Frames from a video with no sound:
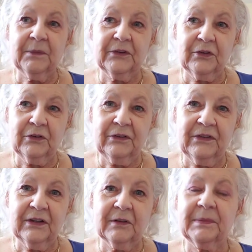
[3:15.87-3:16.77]
was a good
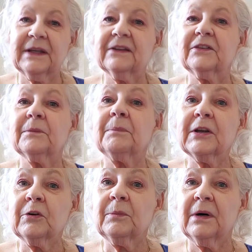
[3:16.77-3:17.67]
deal because the
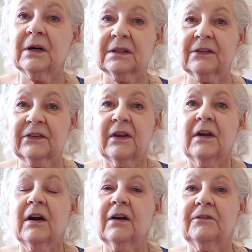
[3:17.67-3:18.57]
bigger bottles
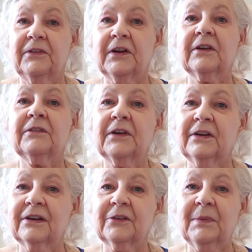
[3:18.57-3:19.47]
are very,
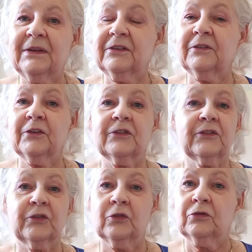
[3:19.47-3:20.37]
very expensive. They're
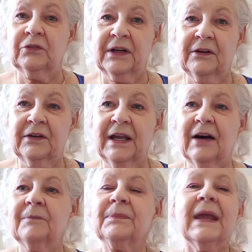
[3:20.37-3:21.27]
so rare
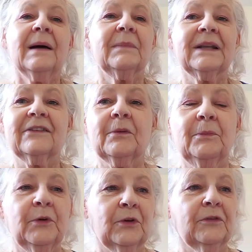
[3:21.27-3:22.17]
now, but it's a
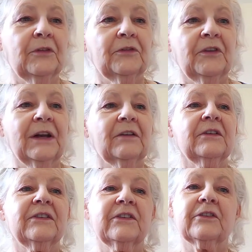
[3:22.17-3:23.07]
beautiful
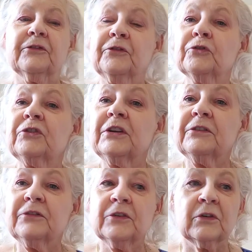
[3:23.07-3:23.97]
fragrance. It's a
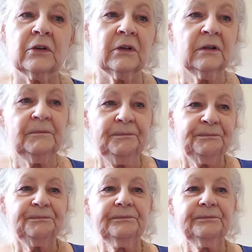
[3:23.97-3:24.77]
fruity floral.